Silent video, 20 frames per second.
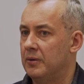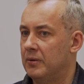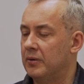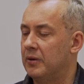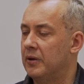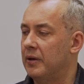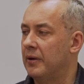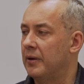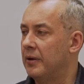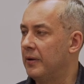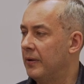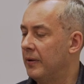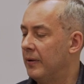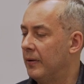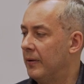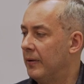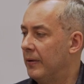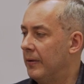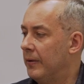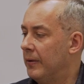Okay.
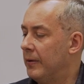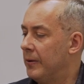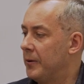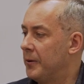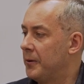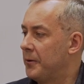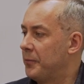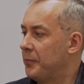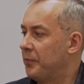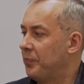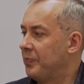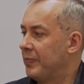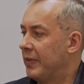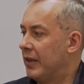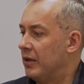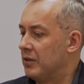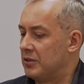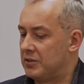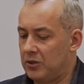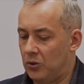
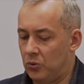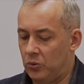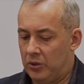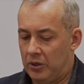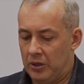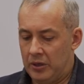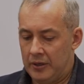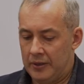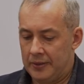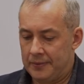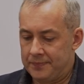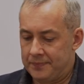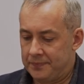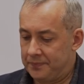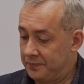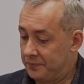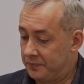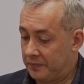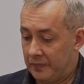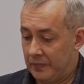So. Uh,
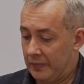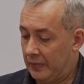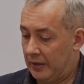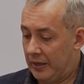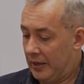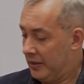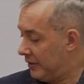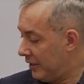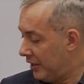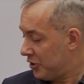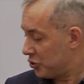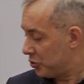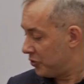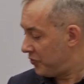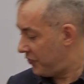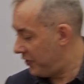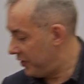and I should